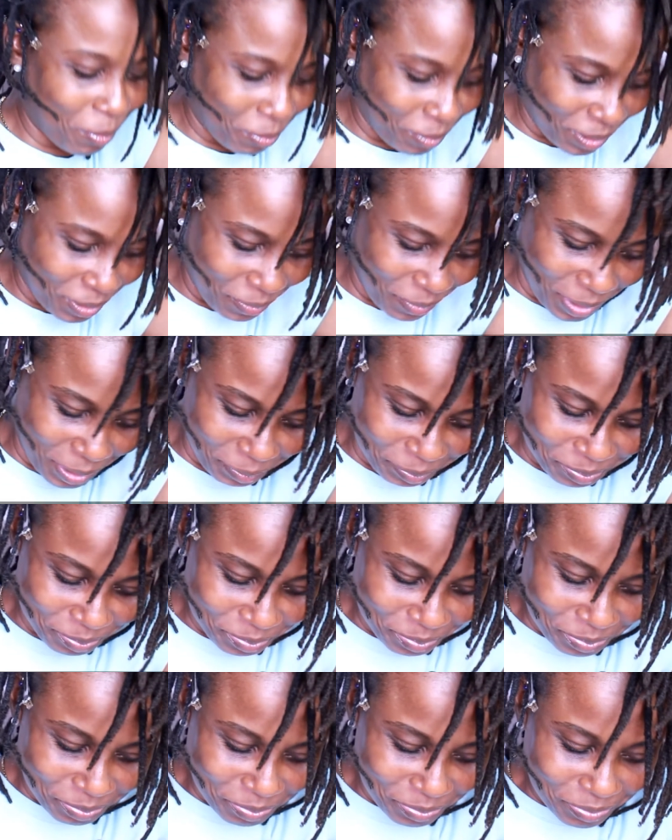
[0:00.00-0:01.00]
So, so but anyway,
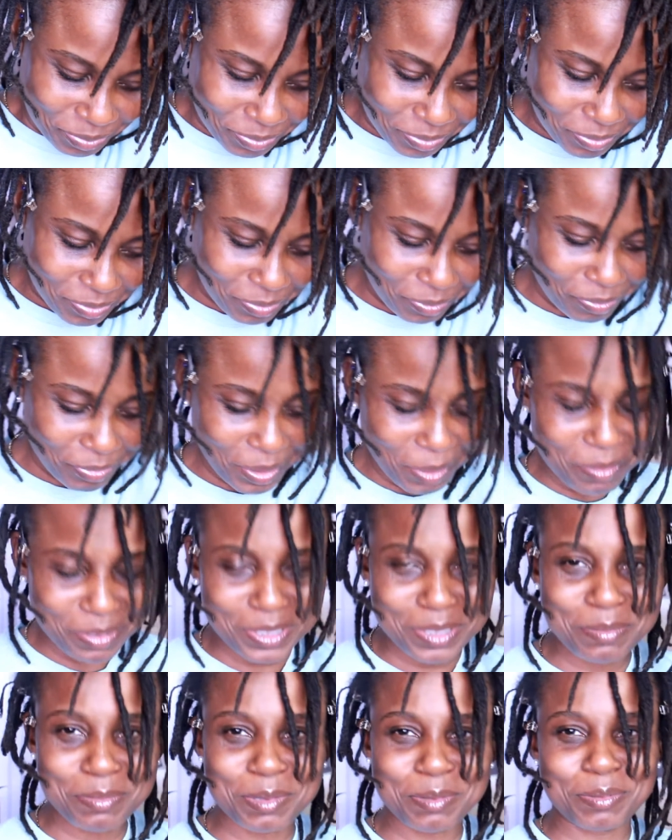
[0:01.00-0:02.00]

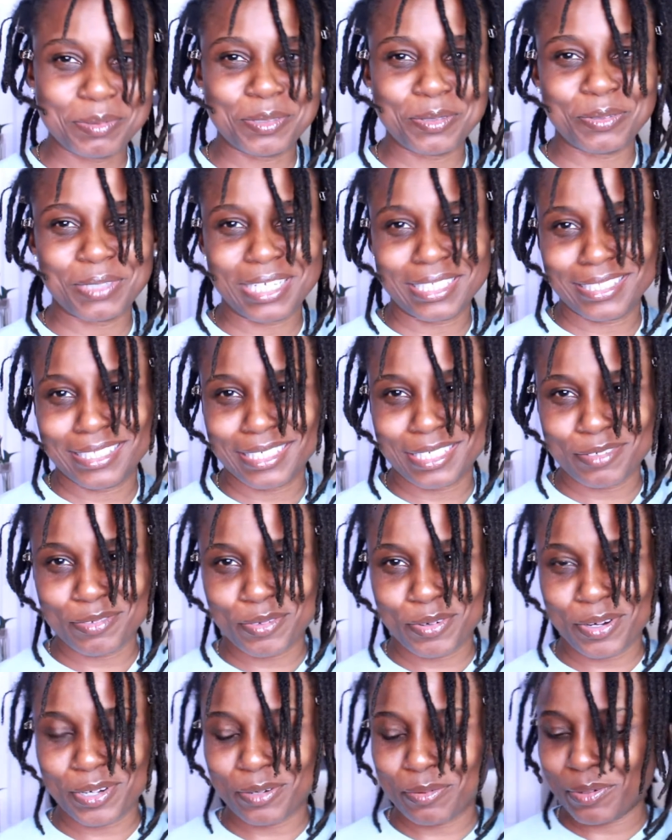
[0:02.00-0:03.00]
but some people don't like to
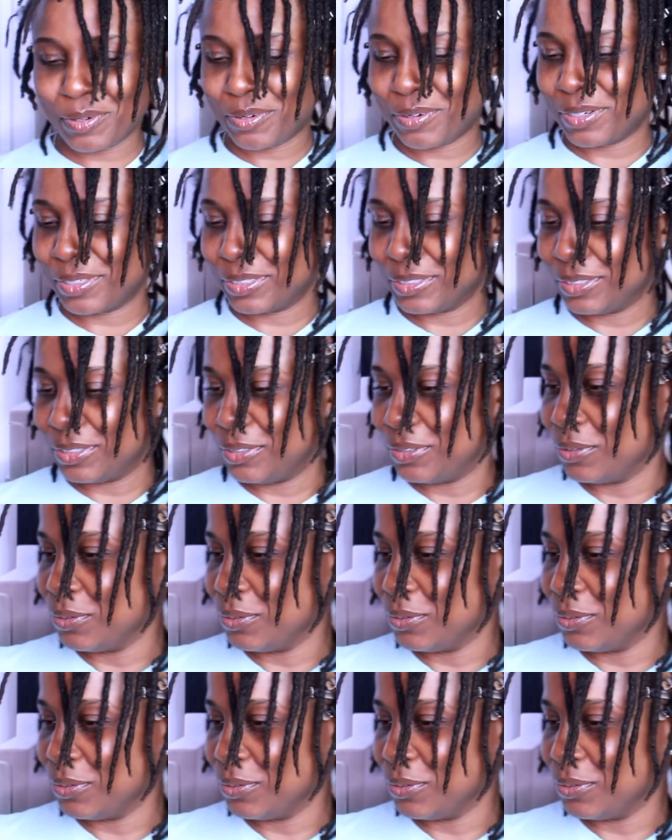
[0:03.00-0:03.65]
give credit where credit is